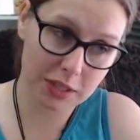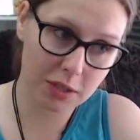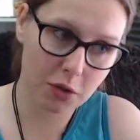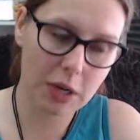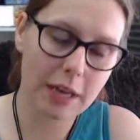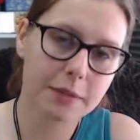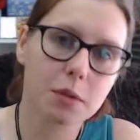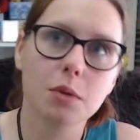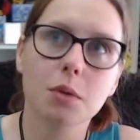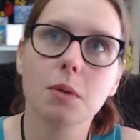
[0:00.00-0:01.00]
You have
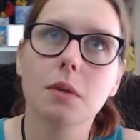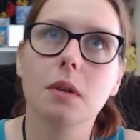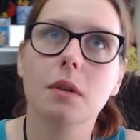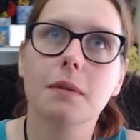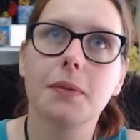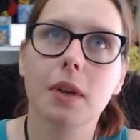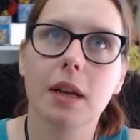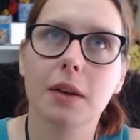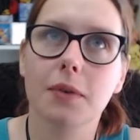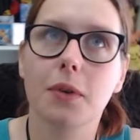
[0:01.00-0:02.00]
to fill
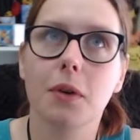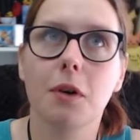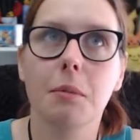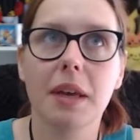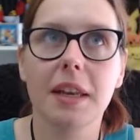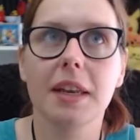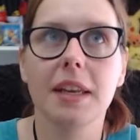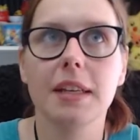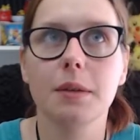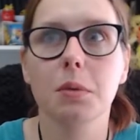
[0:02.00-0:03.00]
out a form and
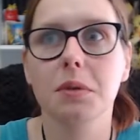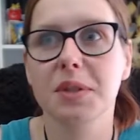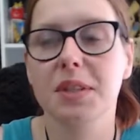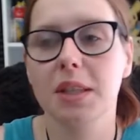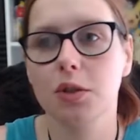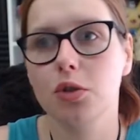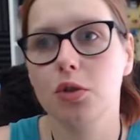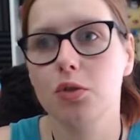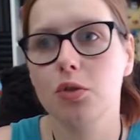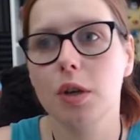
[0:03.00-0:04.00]
he will send
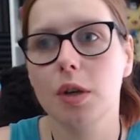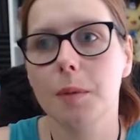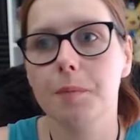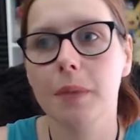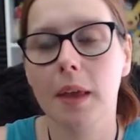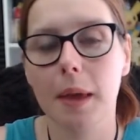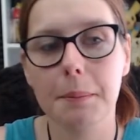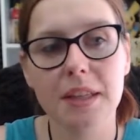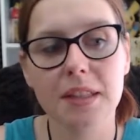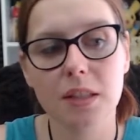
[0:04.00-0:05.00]
you um, a
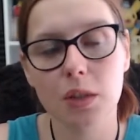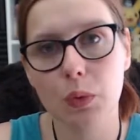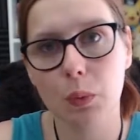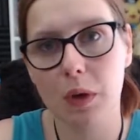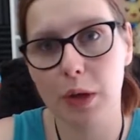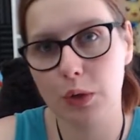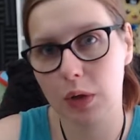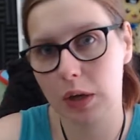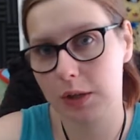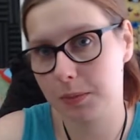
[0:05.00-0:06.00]
message where you
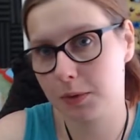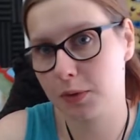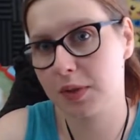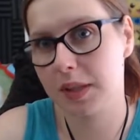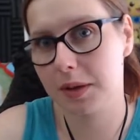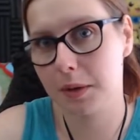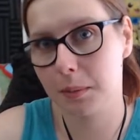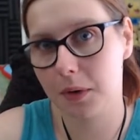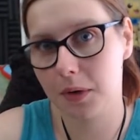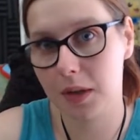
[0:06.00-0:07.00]
supposed to send the
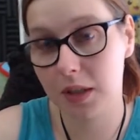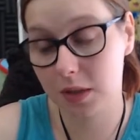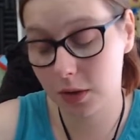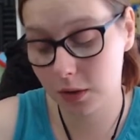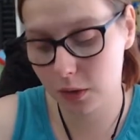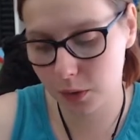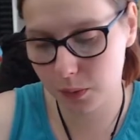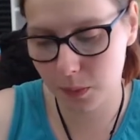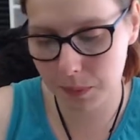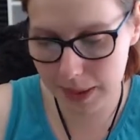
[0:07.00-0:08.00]
money. It goes
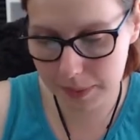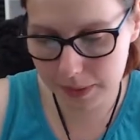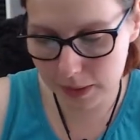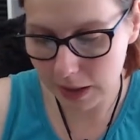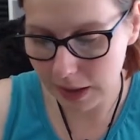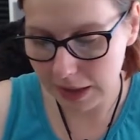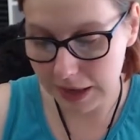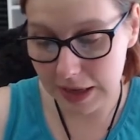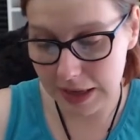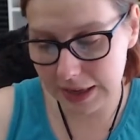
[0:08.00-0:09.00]
through PayPal
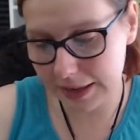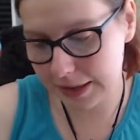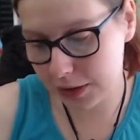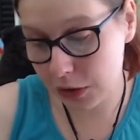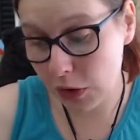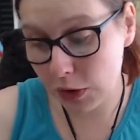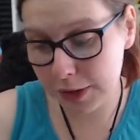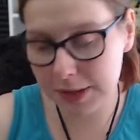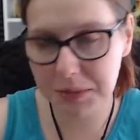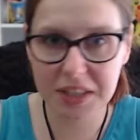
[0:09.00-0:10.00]
and it's so
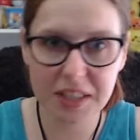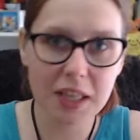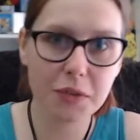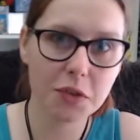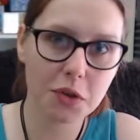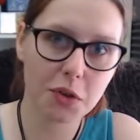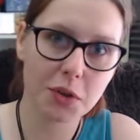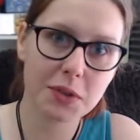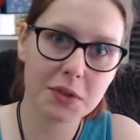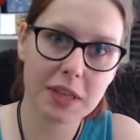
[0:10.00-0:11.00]
awesome and even
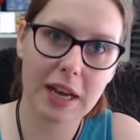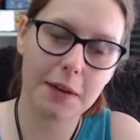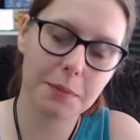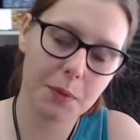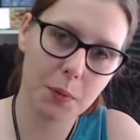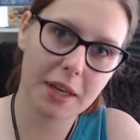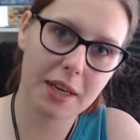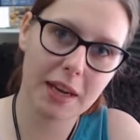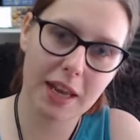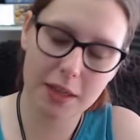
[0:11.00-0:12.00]
though I have been
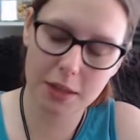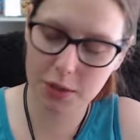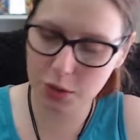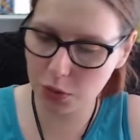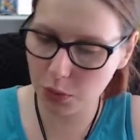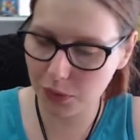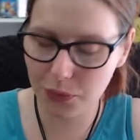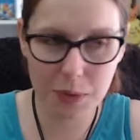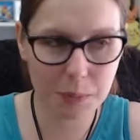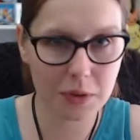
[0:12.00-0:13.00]
waiting like two or
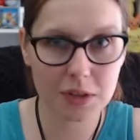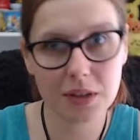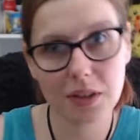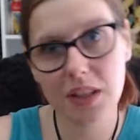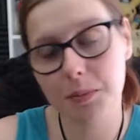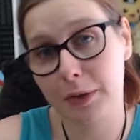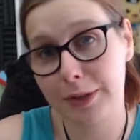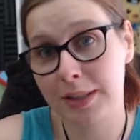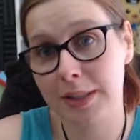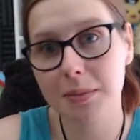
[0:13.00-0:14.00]
three months on these
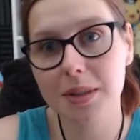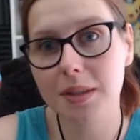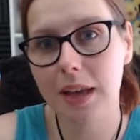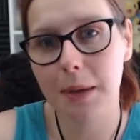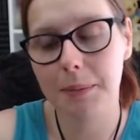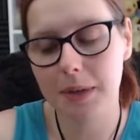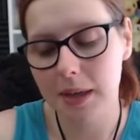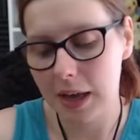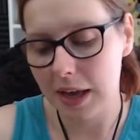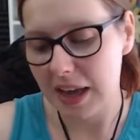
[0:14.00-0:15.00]
boxes I'm still happy
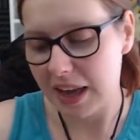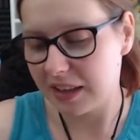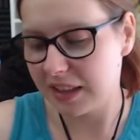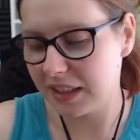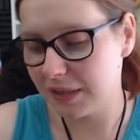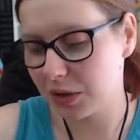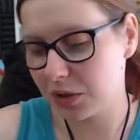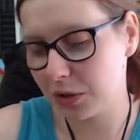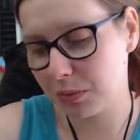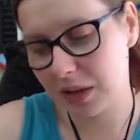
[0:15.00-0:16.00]
he even
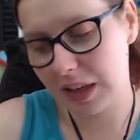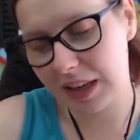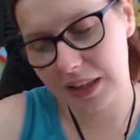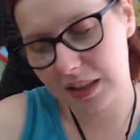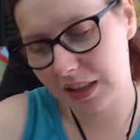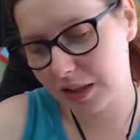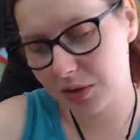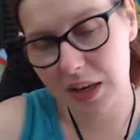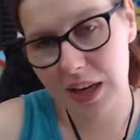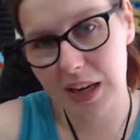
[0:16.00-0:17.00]
told me that it's
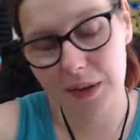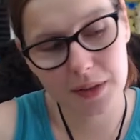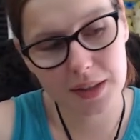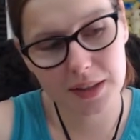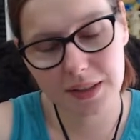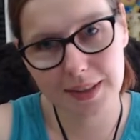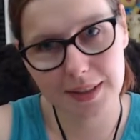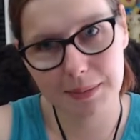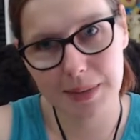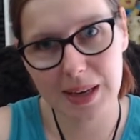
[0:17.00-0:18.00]
okay if I
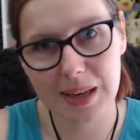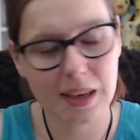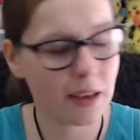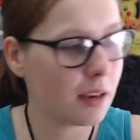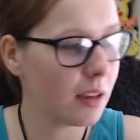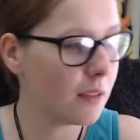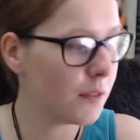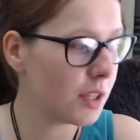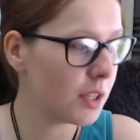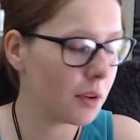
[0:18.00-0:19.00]
didn't make any
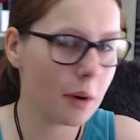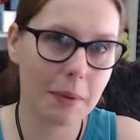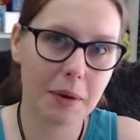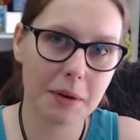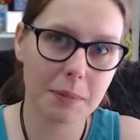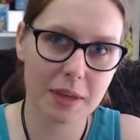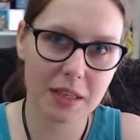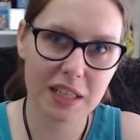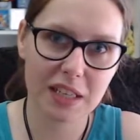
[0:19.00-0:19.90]
video about it but